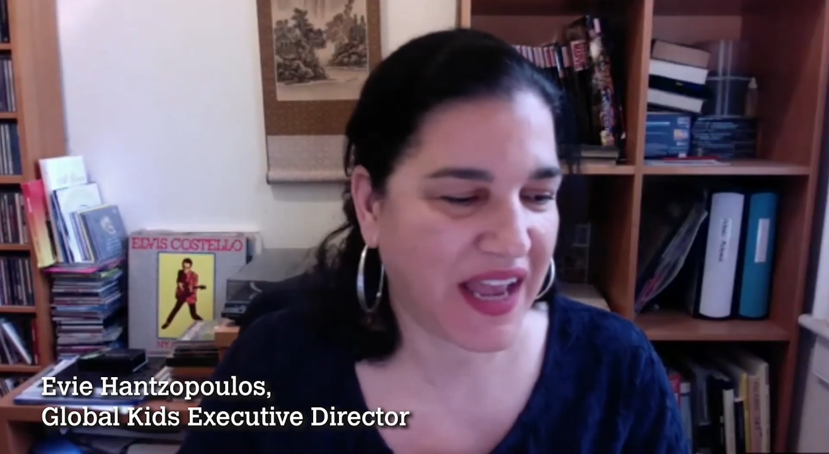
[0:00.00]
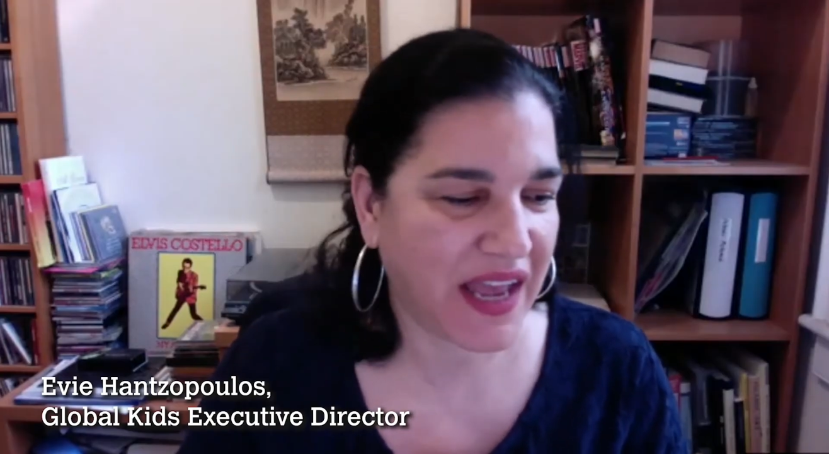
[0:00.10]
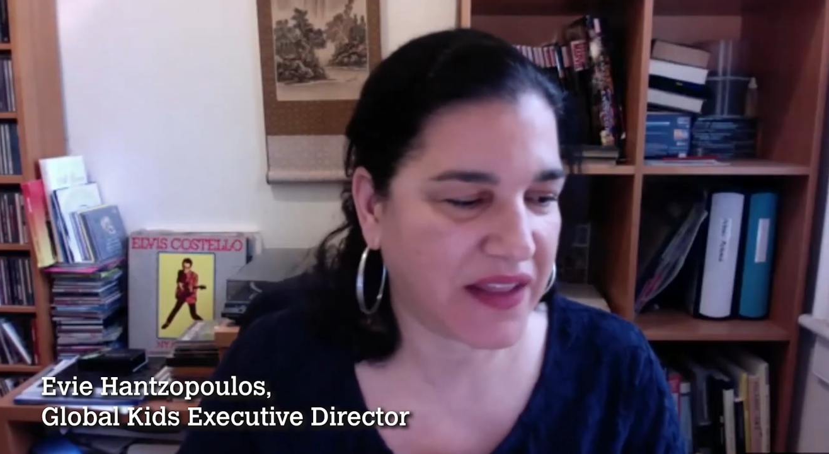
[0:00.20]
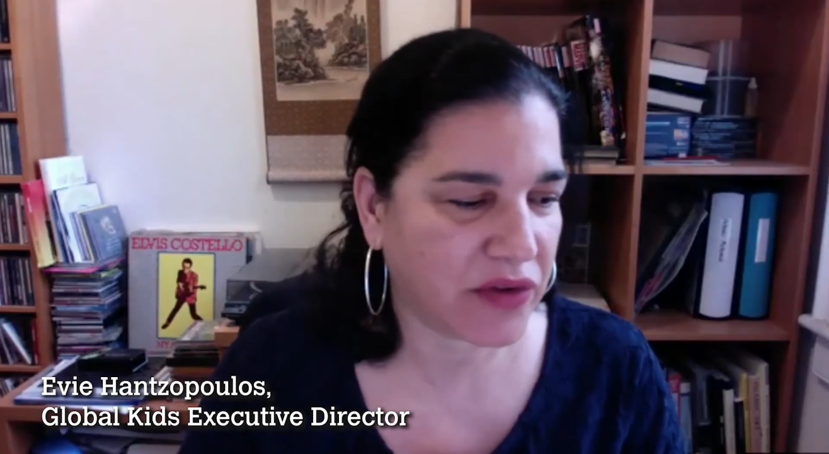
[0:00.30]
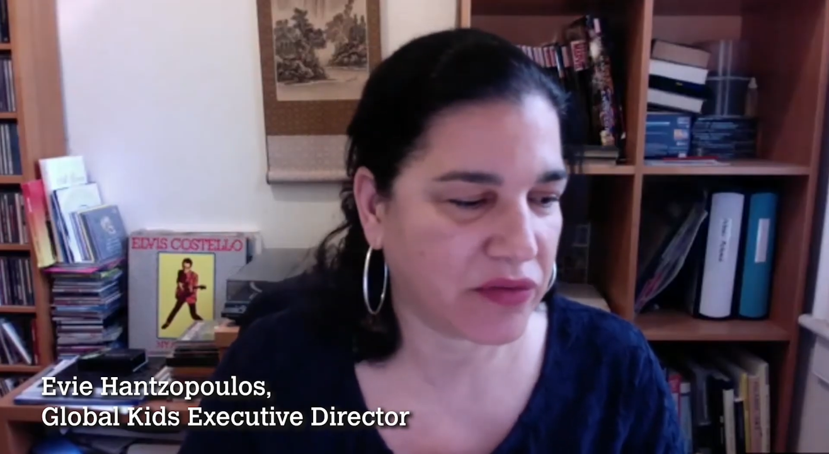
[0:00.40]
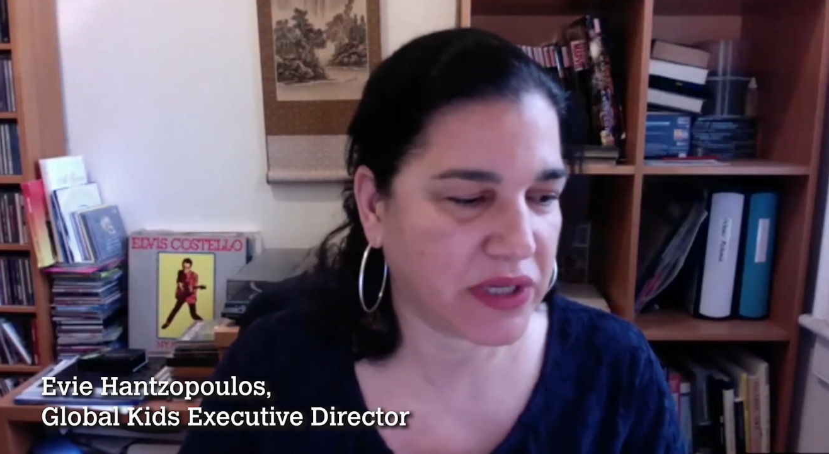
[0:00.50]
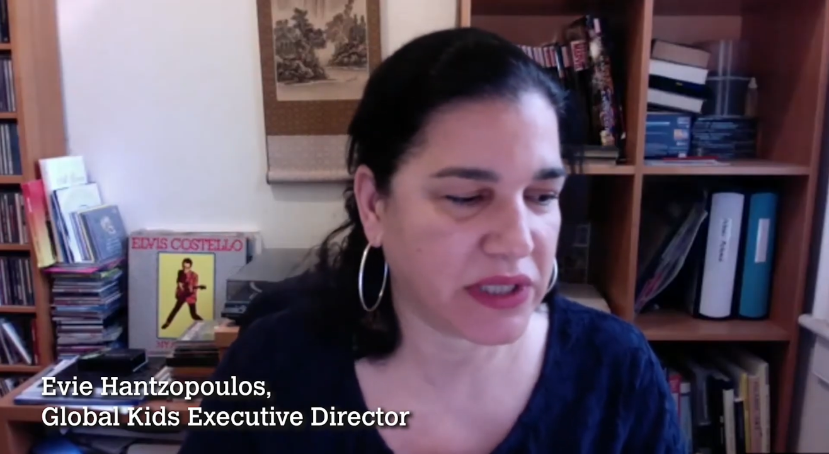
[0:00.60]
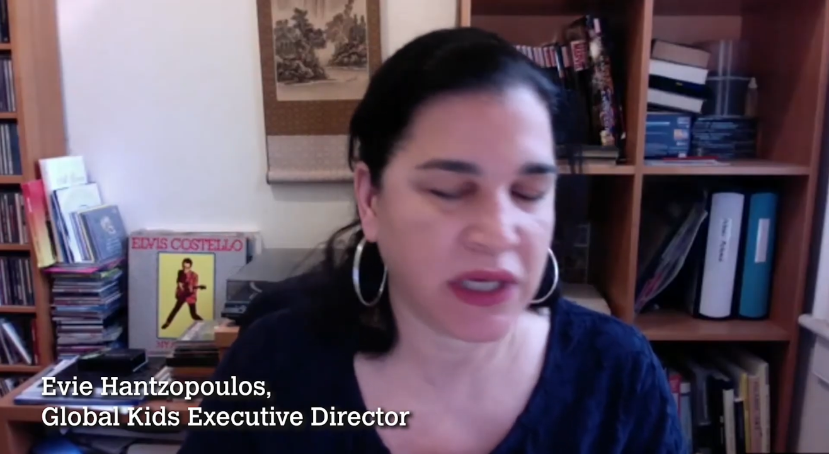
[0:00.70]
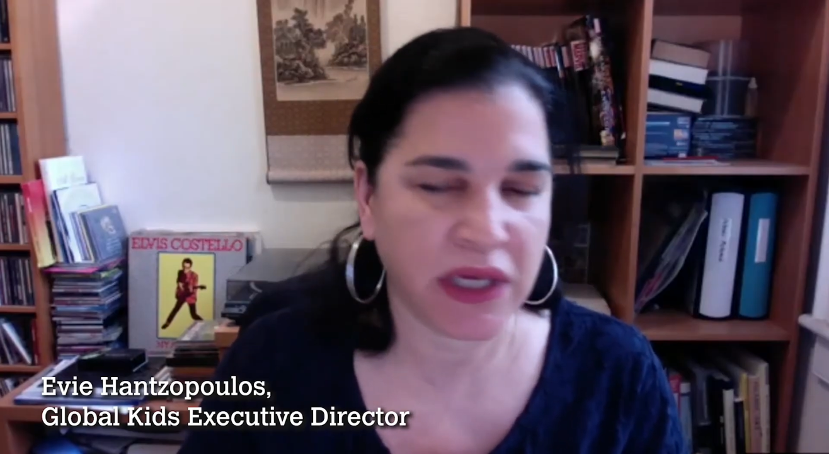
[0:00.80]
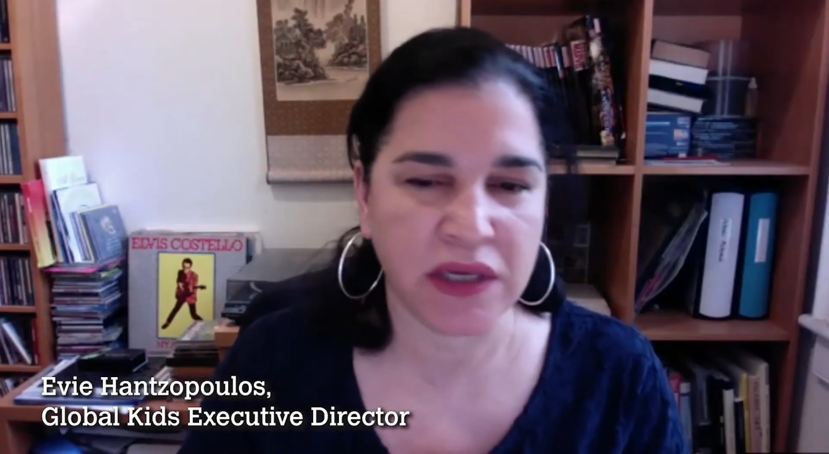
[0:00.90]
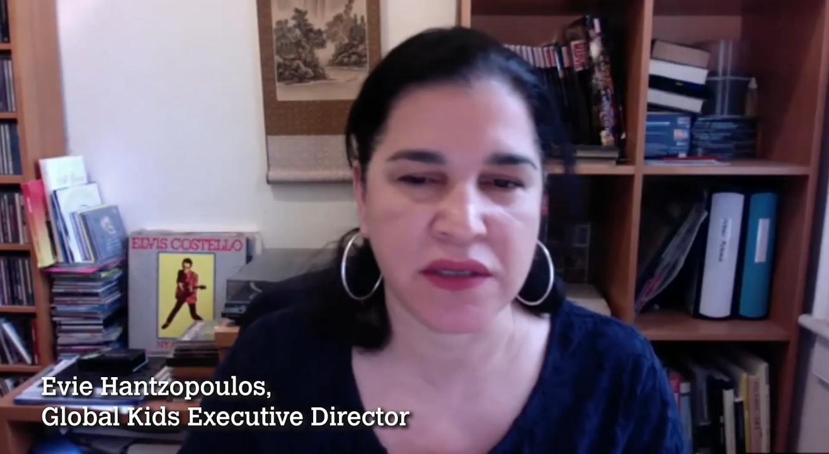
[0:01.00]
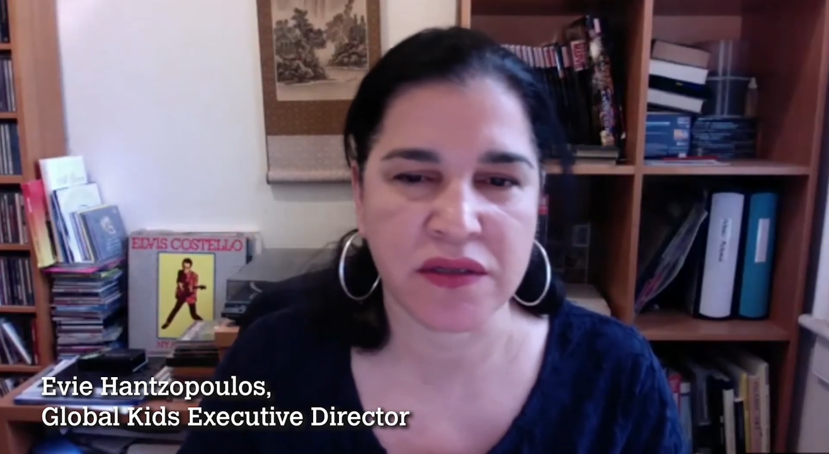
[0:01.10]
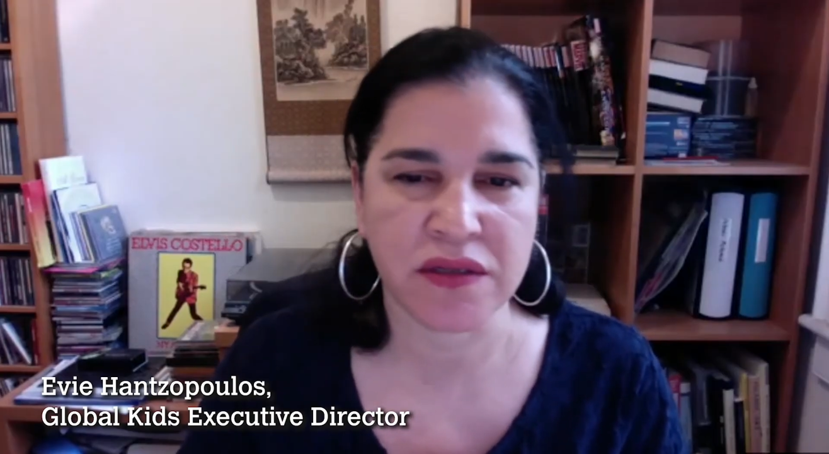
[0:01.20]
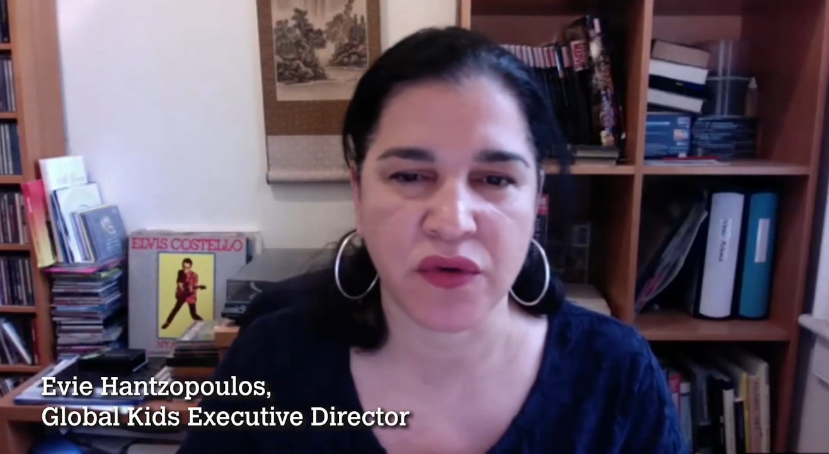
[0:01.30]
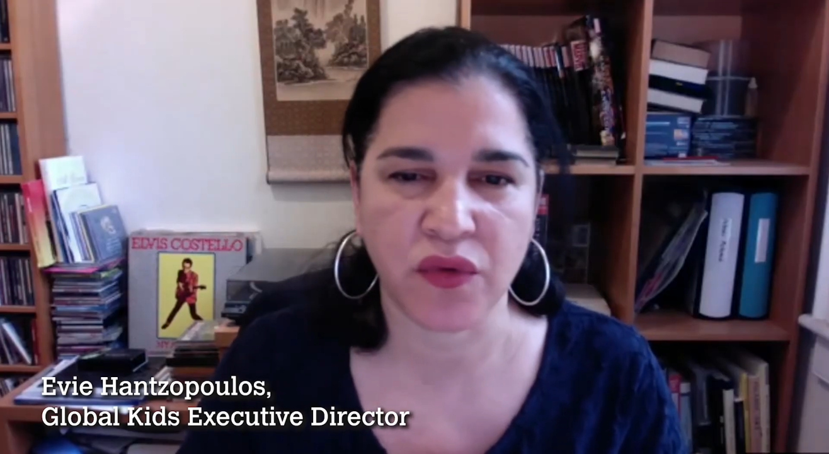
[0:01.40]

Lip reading: And that really is,